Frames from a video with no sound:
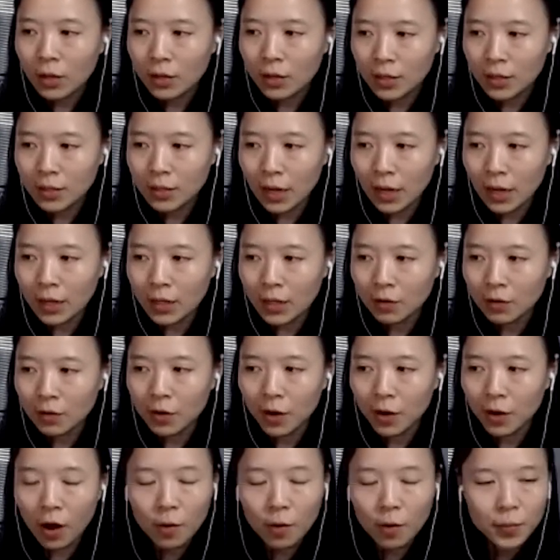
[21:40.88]
this kind of
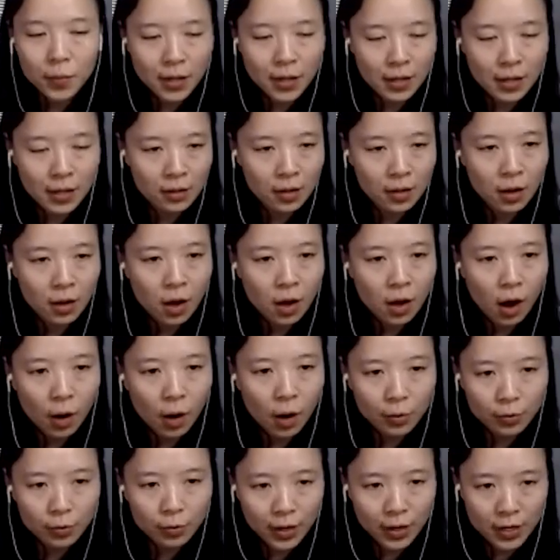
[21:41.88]
copying
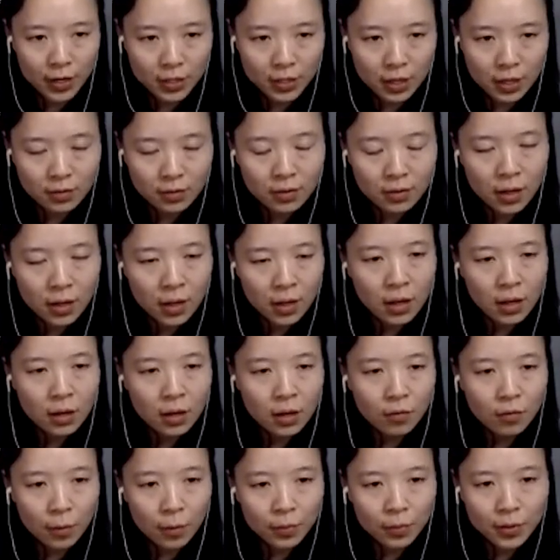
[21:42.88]
operation
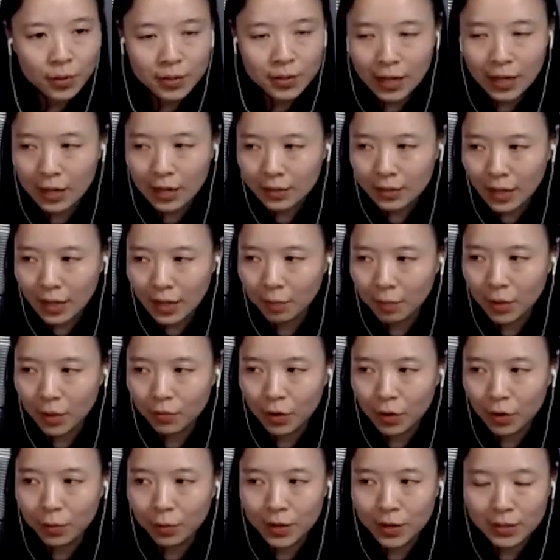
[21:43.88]
represent can be
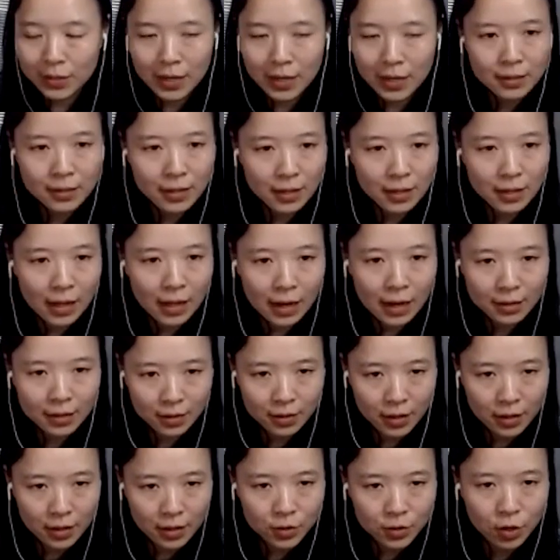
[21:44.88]
represented as
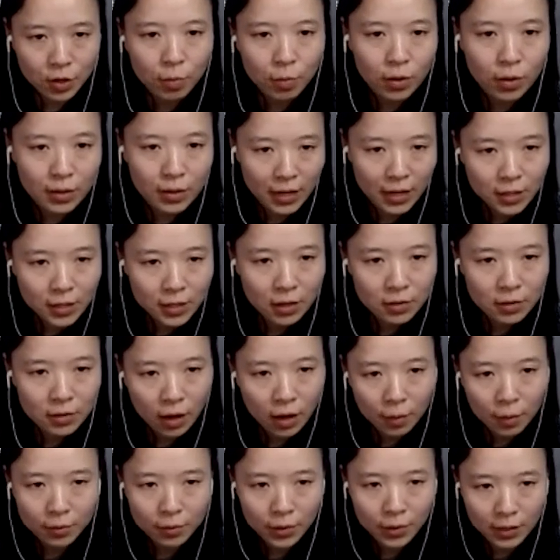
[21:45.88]
an interpolation
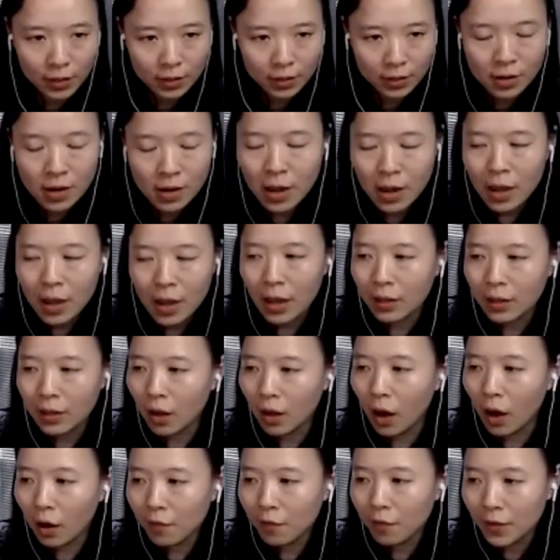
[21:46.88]
operator. And
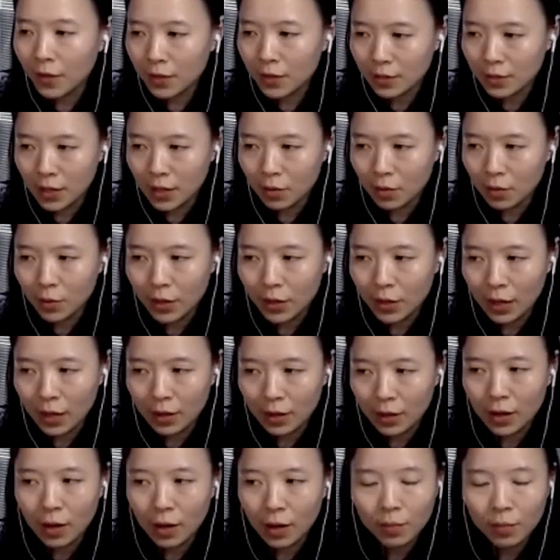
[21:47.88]
obviously we can
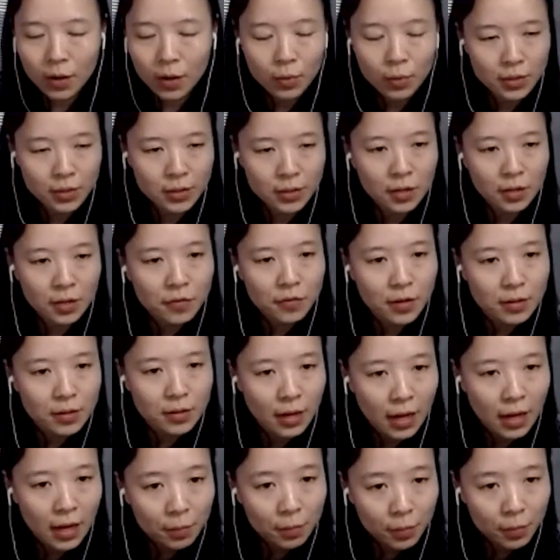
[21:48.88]
come up with different
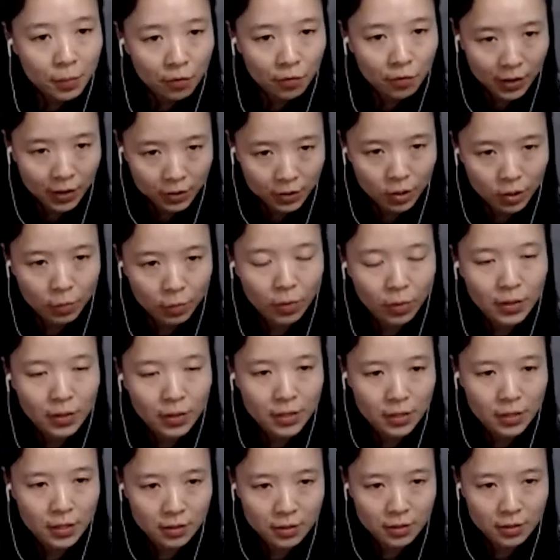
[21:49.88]
type of
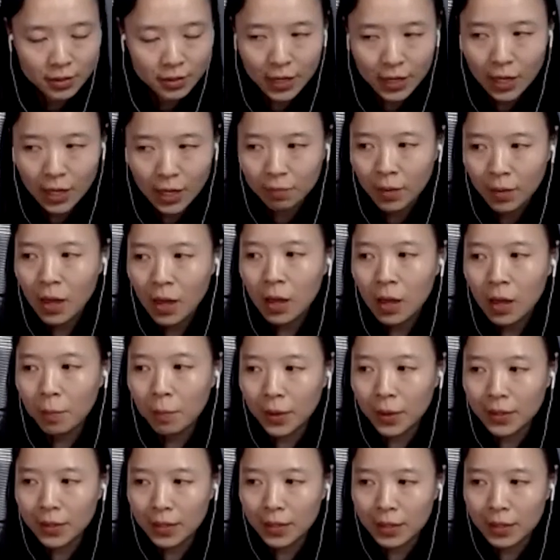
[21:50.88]
interpolation scheme,
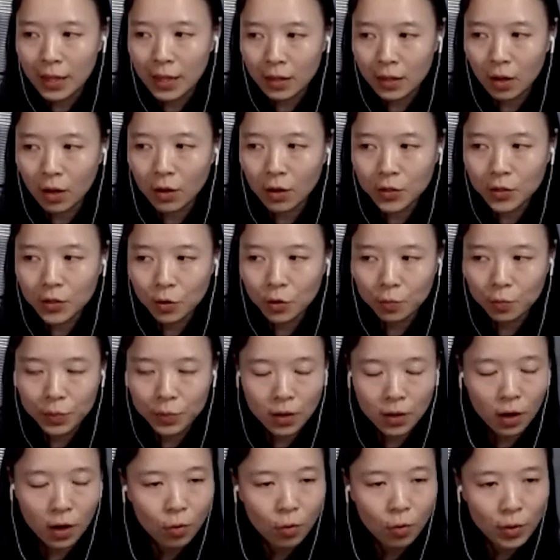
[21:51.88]
but it can also be
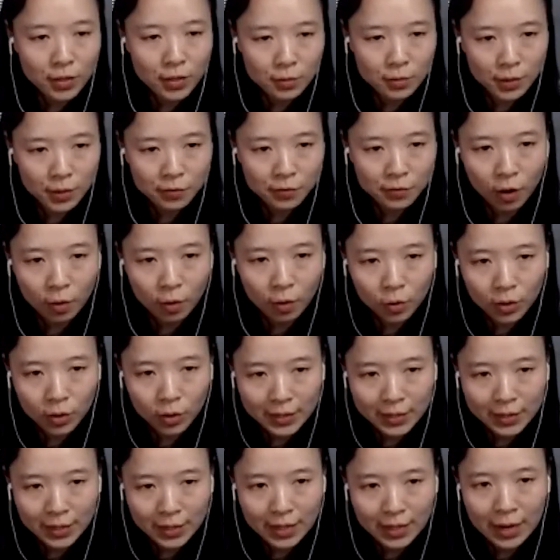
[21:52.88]
always be
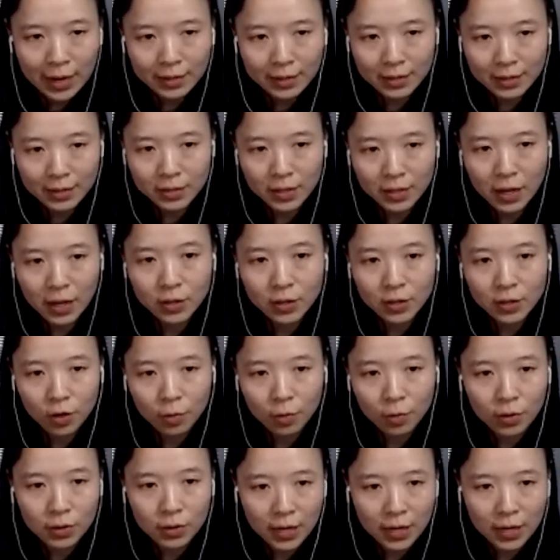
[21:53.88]
formulated as this
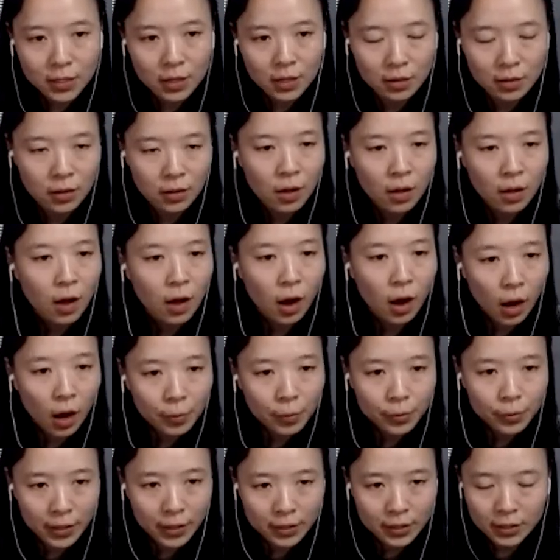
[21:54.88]
interpolation
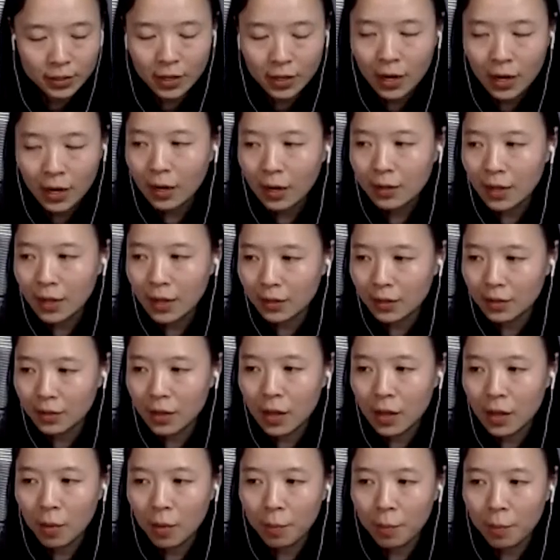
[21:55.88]
operator that
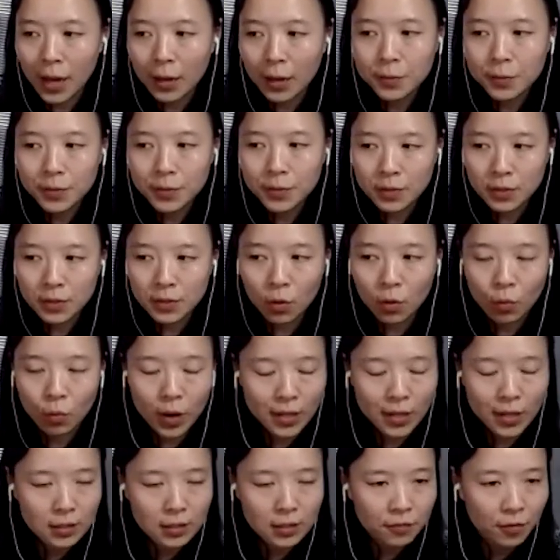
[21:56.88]
maps the
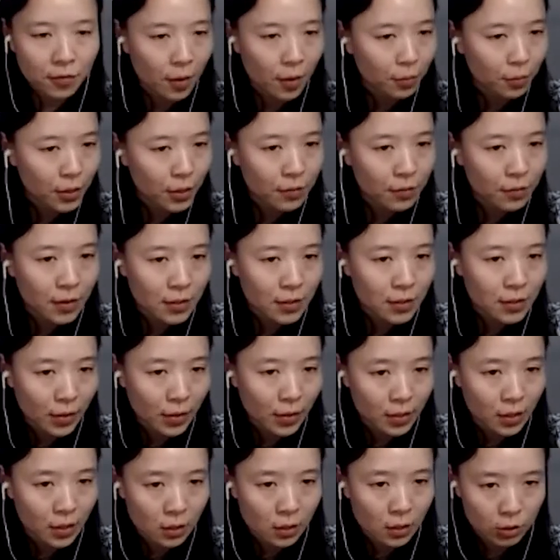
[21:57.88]
weights from previous
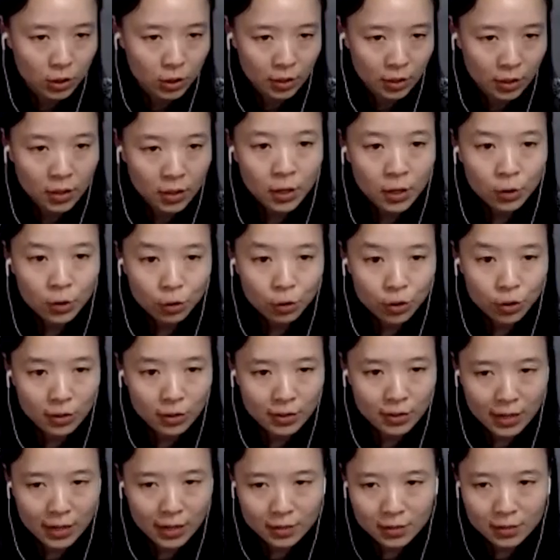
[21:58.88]
resolution to the
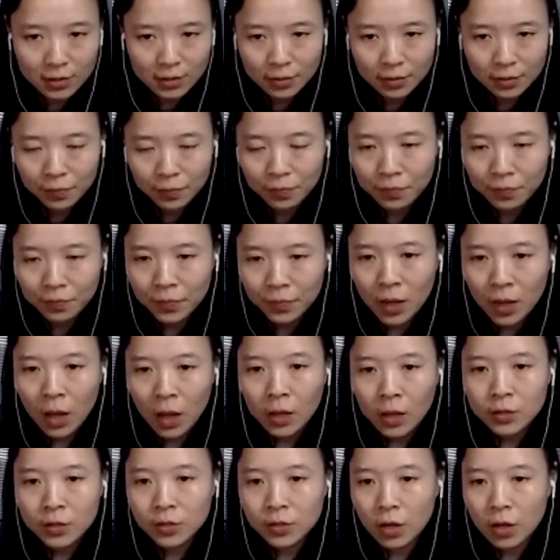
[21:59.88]
next.
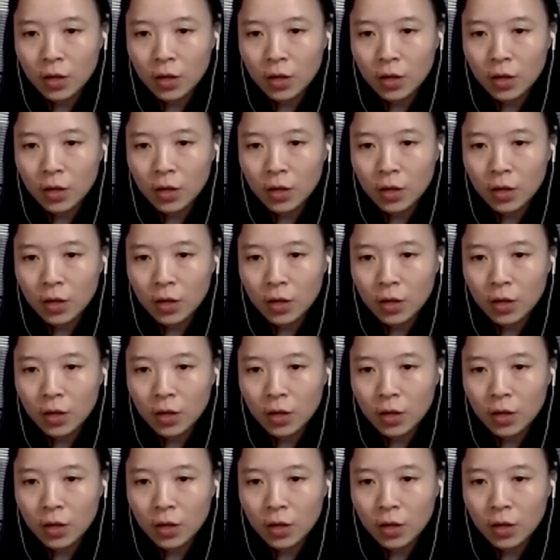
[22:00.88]
So